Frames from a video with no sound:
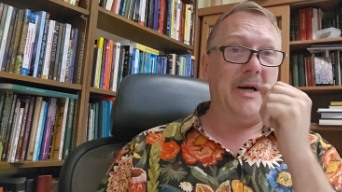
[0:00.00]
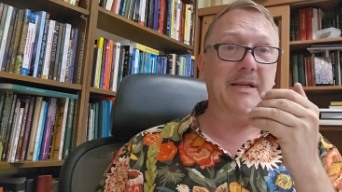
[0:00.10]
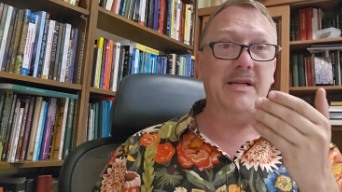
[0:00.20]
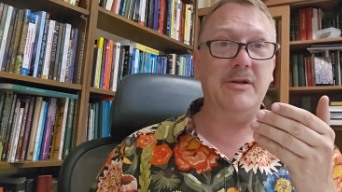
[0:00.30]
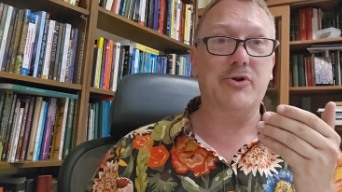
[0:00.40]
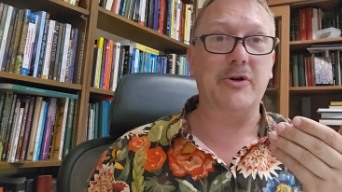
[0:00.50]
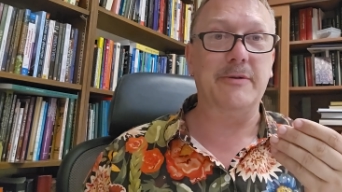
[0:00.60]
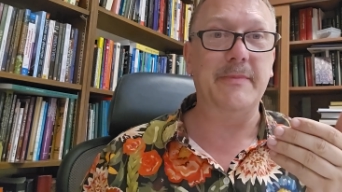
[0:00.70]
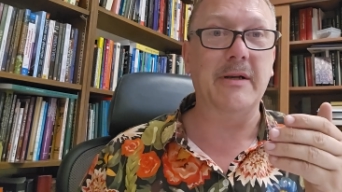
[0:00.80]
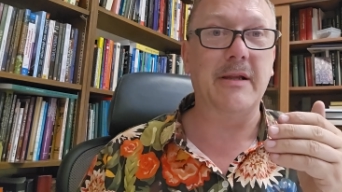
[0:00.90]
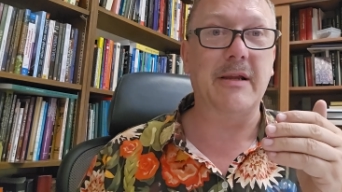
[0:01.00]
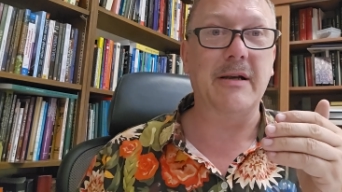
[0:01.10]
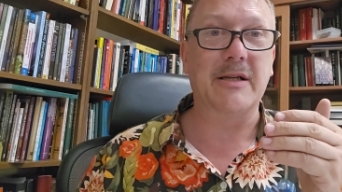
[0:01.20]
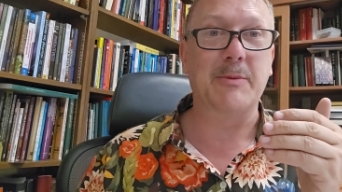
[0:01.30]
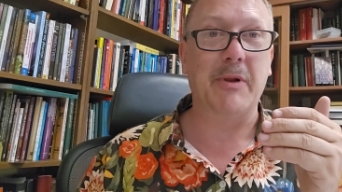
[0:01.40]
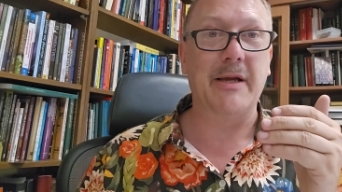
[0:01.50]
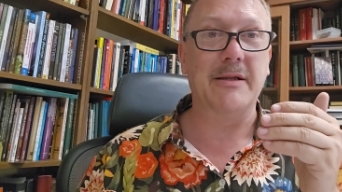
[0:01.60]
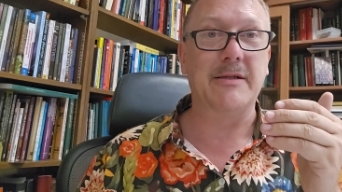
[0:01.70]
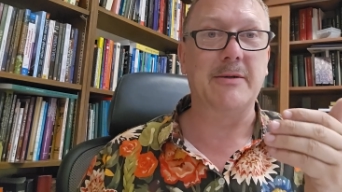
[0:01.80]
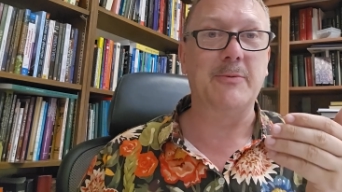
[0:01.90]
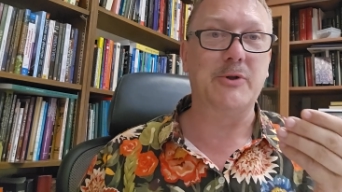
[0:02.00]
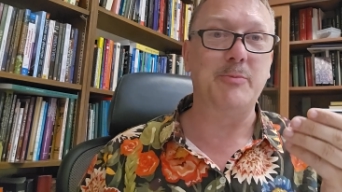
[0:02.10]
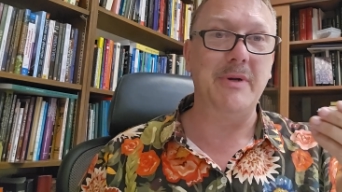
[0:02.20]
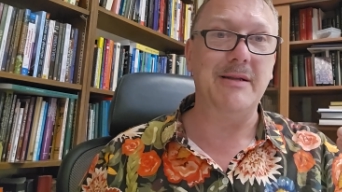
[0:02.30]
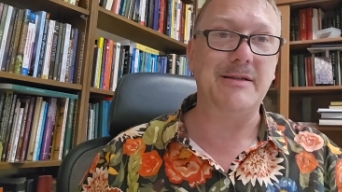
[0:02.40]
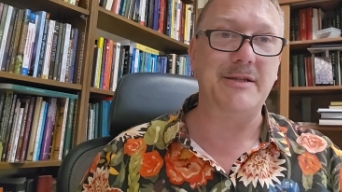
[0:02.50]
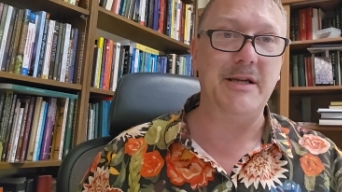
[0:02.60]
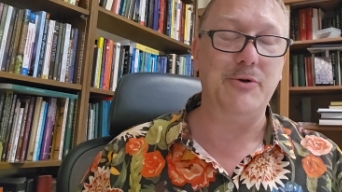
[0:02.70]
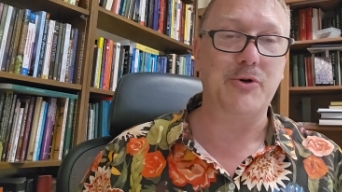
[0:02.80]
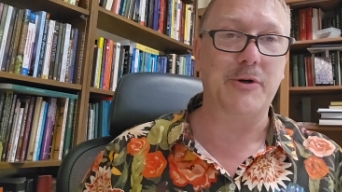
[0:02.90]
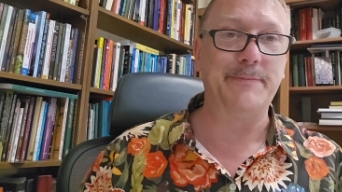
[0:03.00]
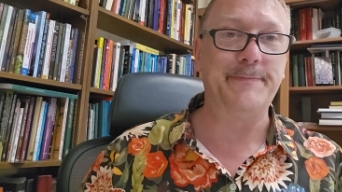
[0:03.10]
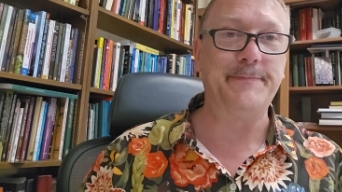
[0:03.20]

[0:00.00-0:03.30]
my teacher. And then explains which means teacher.